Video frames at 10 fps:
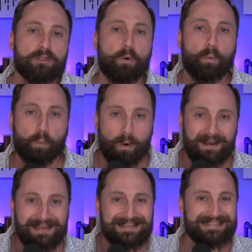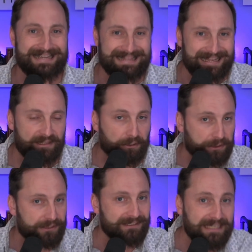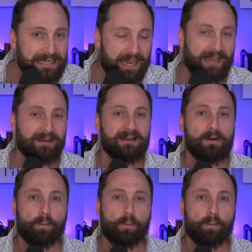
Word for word: So what is it that they're seeing?